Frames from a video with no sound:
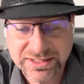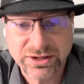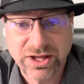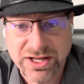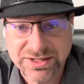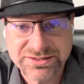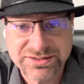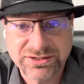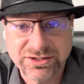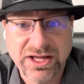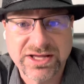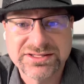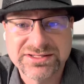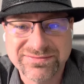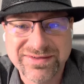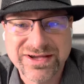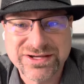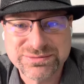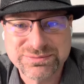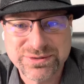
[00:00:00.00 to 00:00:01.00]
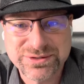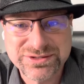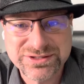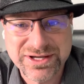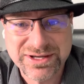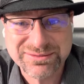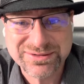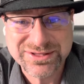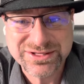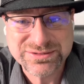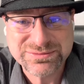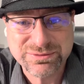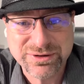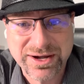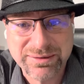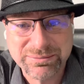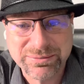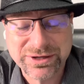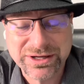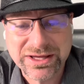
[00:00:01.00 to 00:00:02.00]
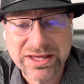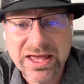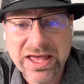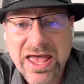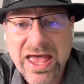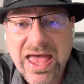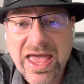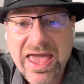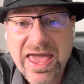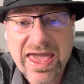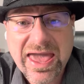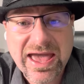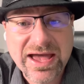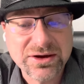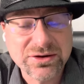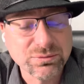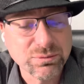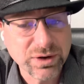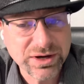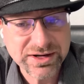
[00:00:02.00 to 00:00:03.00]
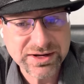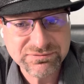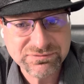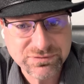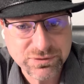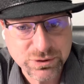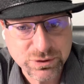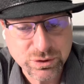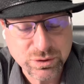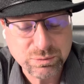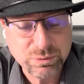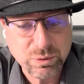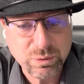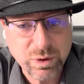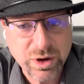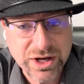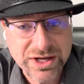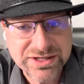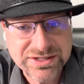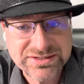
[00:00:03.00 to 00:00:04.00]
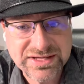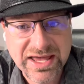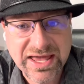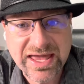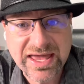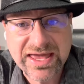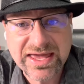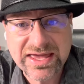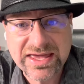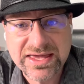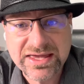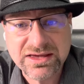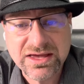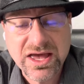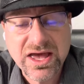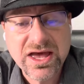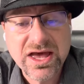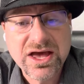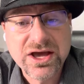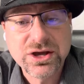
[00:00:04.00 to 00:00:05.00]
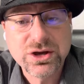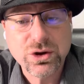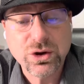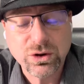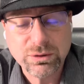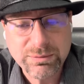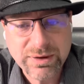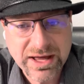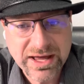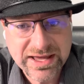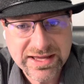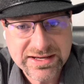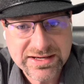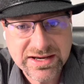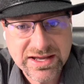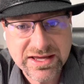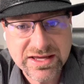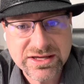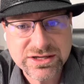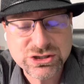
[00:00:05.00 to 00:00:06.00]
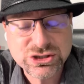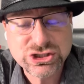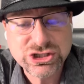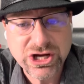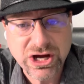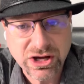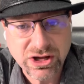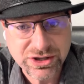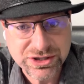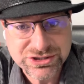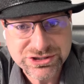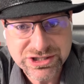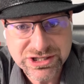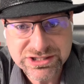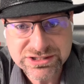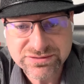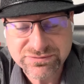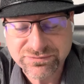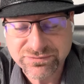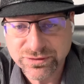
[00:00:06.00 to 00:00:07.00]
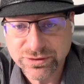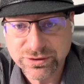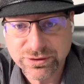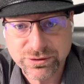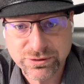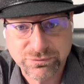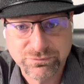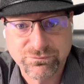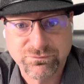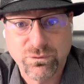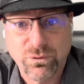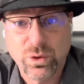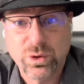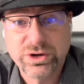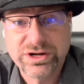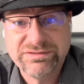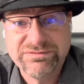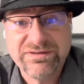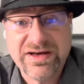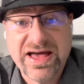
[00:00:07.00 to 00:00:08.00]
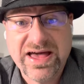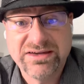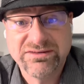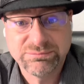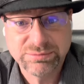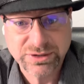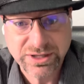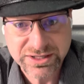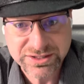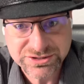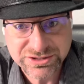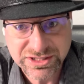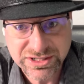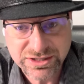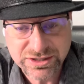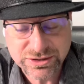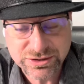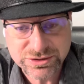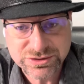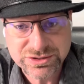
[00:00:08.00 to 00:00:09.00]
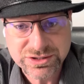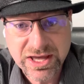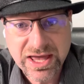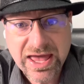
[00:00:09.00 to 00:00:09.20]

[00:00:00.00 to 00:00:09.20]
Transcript: lots and lots of experts come to this property. And one of whom was a coal mine geologist for 45 plus years.